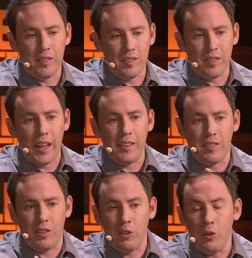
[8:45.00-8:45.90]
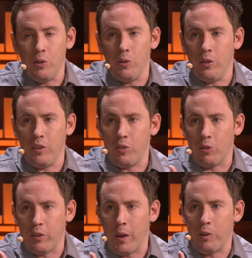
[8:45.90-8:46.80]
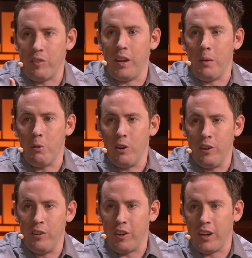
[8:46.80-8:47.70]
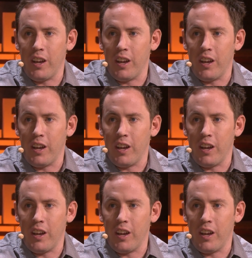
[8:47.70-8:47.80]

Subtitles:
sites new social networks that emerge and